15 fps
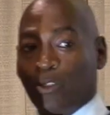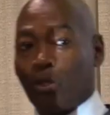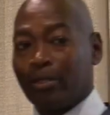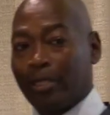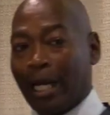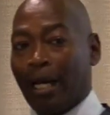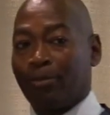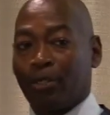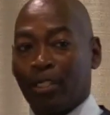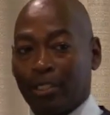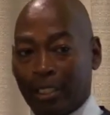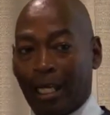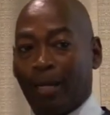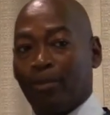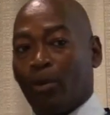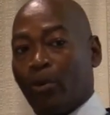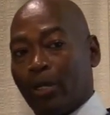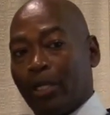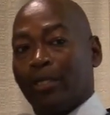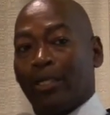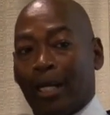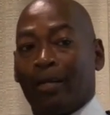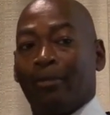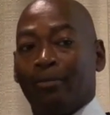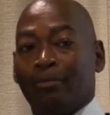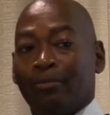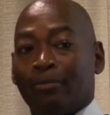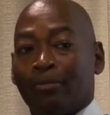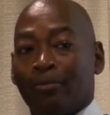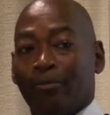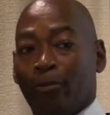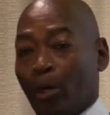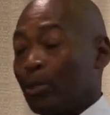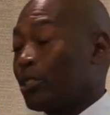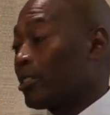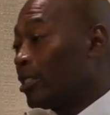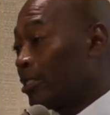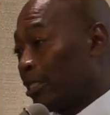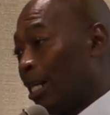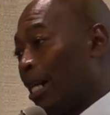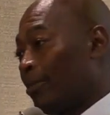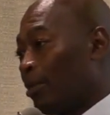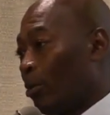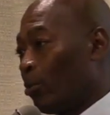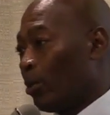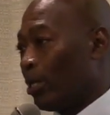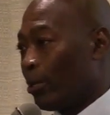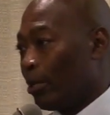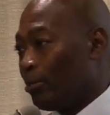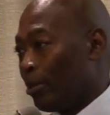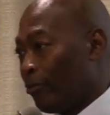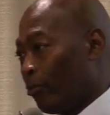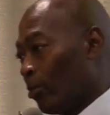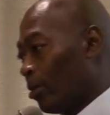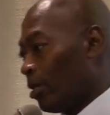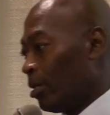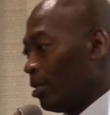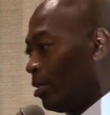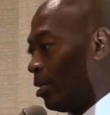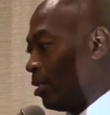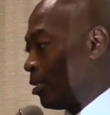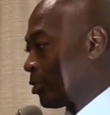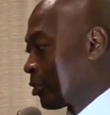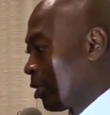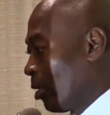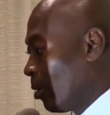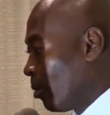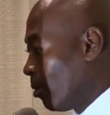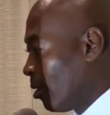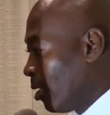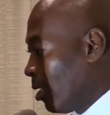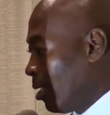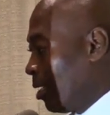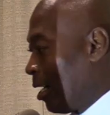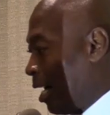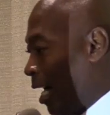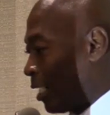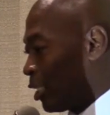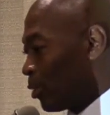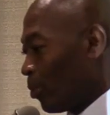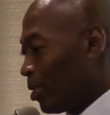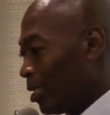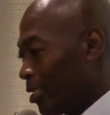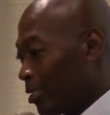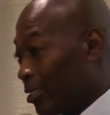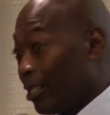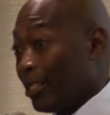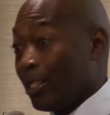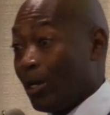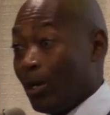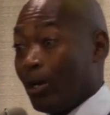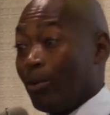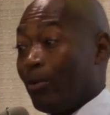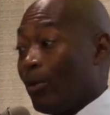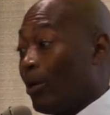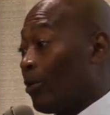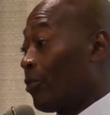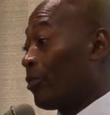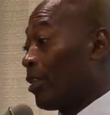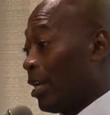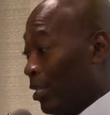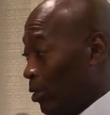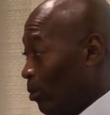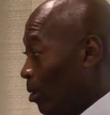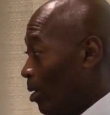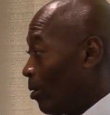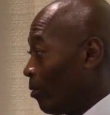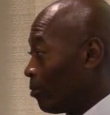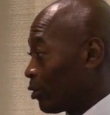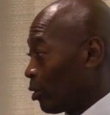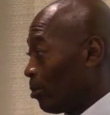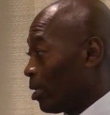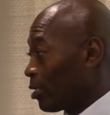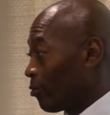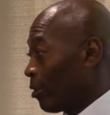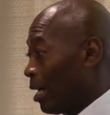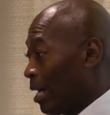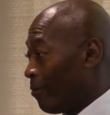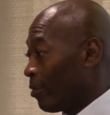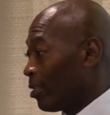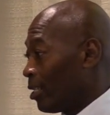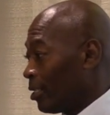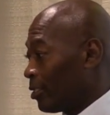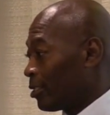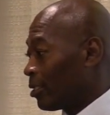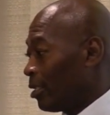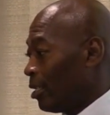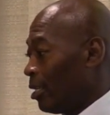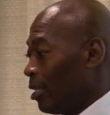to adapt to the time that we're in now versus the time that we were in before. So I just want to just tell y'all, thank you all so much for having us.